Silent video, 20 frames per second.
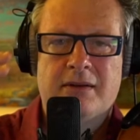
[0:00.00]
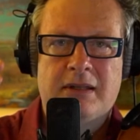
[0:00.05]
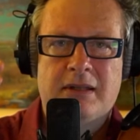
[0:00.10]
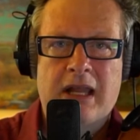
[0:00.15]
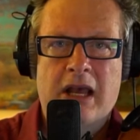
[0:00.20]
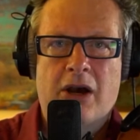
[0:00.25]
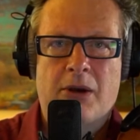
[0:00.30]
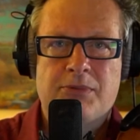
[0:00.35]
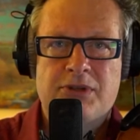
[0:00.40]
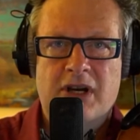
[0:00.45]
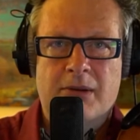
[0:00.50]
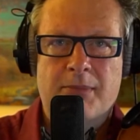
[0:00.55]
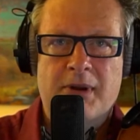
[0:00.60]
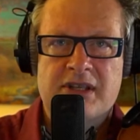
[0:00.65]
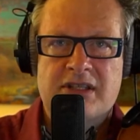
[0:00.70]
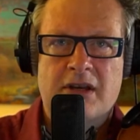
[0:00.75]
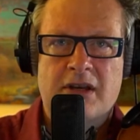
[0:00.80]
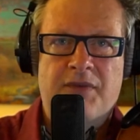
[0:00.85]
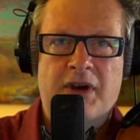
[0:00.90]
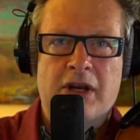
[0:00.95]
Now I'm talking
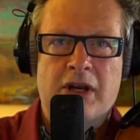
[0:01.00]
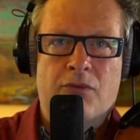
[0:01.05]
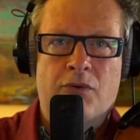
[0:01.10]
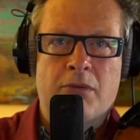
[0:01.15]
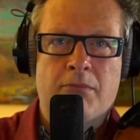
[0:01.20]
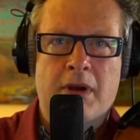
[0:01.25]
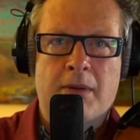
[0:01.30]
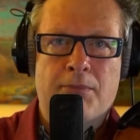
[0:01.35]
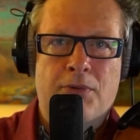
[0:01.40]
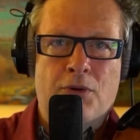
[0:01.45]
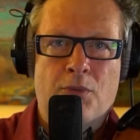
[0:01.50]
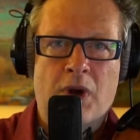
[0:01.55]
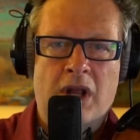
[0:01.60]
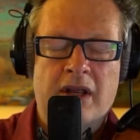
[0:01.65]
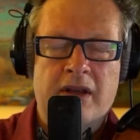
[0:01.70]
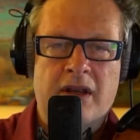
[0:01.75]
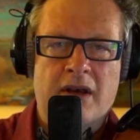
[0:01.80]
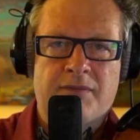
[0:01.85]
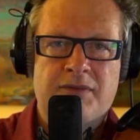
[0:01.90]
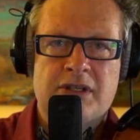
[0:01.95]
about stuff I don't remember
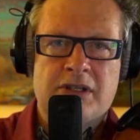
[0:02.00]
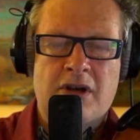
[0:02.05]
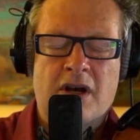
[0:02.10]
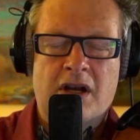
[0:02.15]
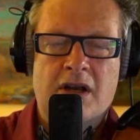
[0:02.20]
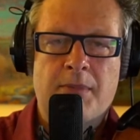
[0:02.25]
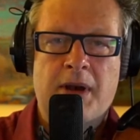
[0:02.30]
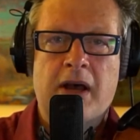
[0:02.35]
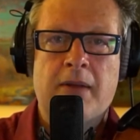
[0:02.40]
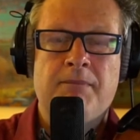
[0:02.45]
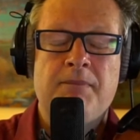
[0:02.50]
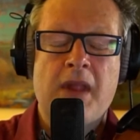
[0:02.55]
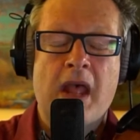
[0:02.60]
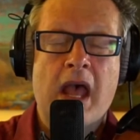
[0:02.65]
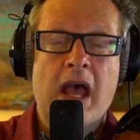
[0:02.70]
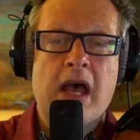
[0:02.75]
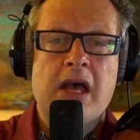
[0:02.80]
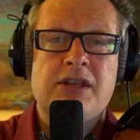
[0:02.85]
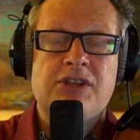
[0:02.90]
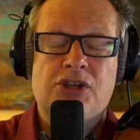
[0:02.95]
well enough to talk about.
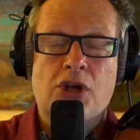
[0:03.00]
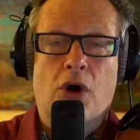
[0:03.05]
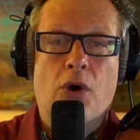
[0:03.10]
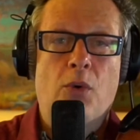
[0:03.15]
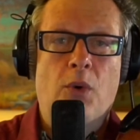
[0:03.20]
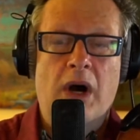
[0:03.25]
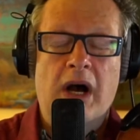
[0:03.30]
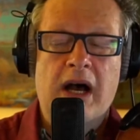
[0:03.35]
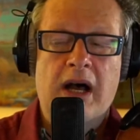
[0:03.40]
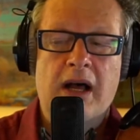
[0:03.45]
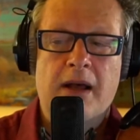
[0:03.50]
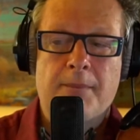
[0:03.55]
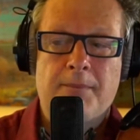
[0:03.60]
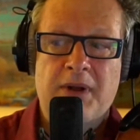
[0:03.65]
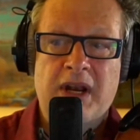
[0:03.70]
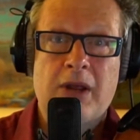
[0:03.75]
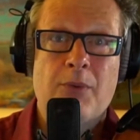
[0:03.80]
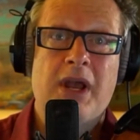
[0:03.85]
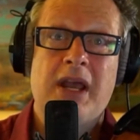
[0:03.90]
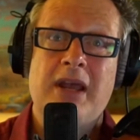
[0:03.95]
So, but
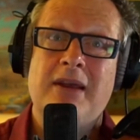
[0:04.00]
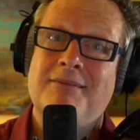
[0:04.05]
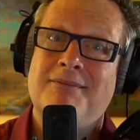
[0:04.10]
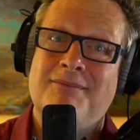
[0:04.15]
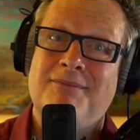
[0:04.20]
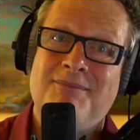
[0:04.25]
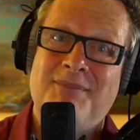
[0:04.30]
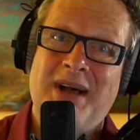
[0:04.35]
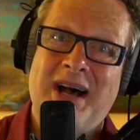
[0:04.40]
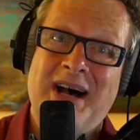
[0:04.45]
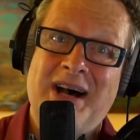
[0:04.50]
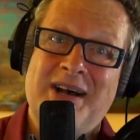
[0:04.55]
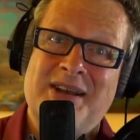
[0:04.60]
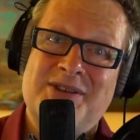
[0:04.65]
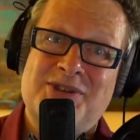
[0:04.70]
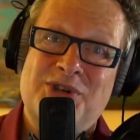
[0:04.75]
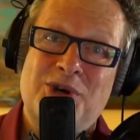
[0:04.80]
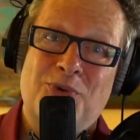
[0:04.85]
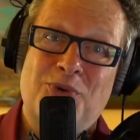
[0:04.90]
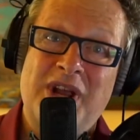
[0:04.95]
anyway,
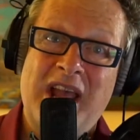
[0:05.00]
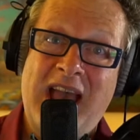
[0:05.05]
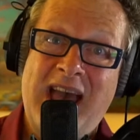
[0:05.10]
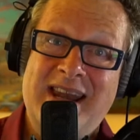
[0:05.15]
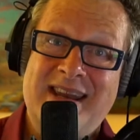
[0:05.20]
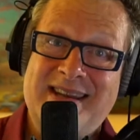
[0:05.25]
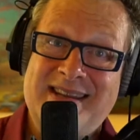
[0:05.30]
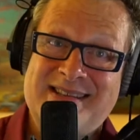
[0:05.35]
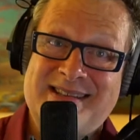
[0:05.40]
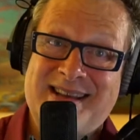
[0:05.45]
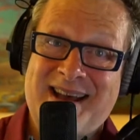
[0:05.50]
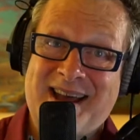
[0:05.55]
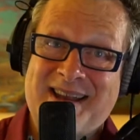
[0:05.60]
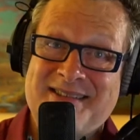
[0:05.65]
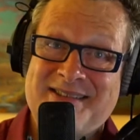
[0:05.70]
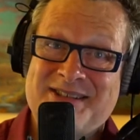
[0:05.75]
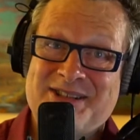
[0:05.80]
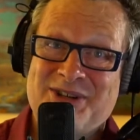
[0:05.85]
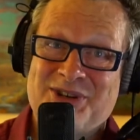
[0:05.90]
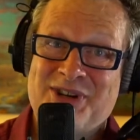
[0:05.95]
so Rhiannon has
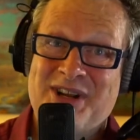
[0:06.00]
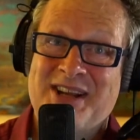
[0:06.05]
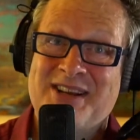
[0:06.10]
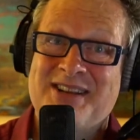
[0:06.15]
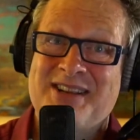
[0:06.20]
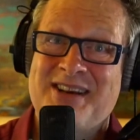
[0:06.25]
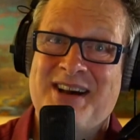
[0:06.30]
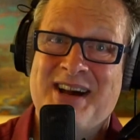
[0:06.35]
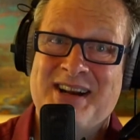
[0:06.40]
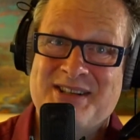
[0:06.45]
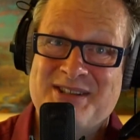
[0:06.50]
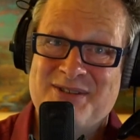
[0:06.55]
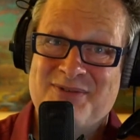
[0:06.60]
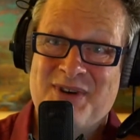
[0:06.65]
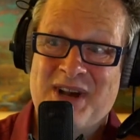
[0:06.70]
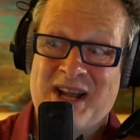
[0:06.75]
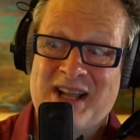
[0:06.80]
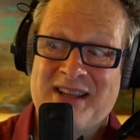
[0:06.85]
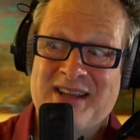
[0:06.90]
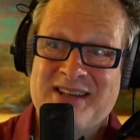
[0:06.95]
gotten turned on to the octave
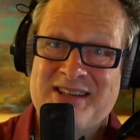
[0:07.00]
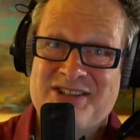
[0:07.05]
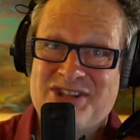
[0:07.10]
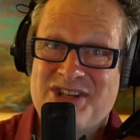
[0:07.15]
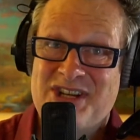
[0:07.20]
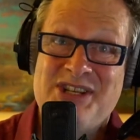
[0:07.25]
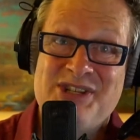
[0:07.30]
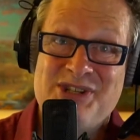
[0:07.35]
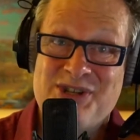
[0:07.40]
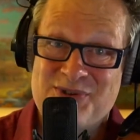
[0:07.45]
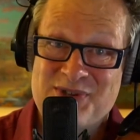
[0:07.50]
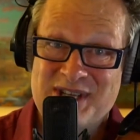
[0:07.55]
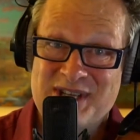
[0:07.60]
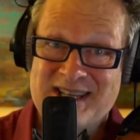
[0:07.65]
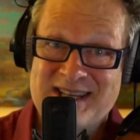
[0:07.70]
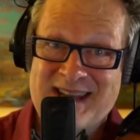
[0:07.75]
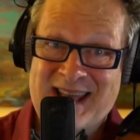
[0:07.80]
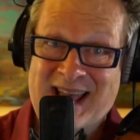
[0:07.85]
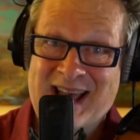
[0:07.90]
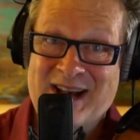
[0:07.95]
violin, and she's using
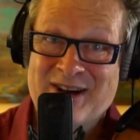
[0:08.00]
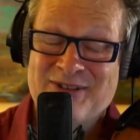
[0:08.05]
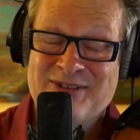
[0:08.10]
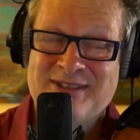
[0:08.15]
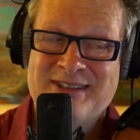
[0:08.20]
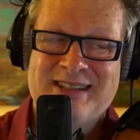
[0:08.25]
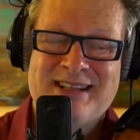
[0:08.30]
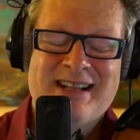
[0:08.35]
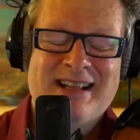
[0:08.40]
it now.